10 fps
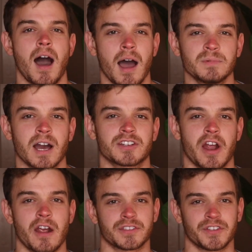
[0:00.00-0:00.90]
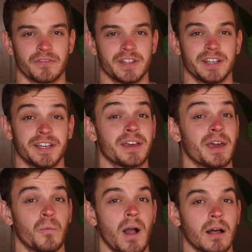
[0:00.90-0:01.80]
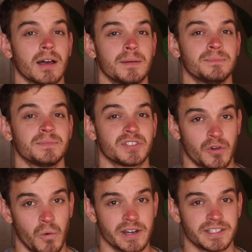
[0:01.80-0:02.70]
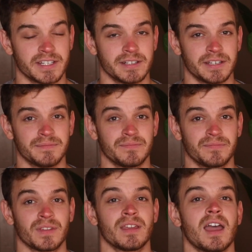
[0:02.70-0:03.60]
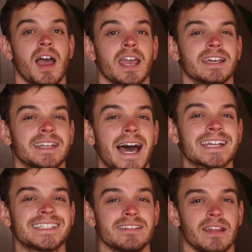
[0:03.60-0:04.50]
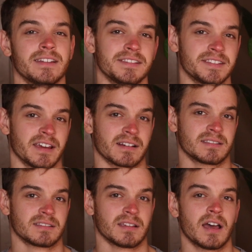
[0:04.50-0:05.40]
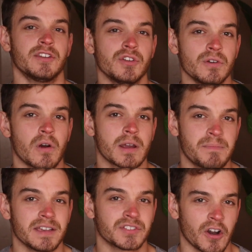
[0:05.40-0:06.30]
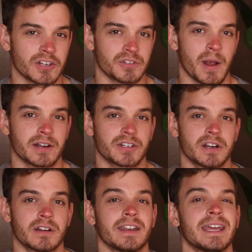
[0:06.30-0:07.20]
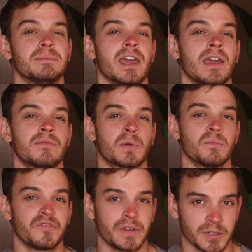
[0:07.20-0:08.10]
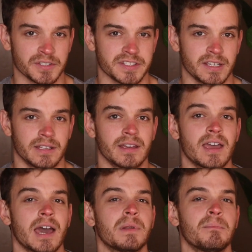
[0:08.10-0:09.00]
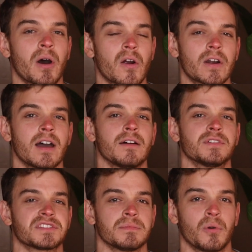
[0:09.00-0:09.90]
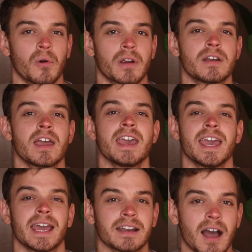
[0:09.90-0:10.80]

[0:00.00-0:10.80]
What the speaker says: I'm Dr. Eric Cervini, and welcome to Quarantini. In 1986, a New York-based art director named Avram Finkelstein had been part of a support and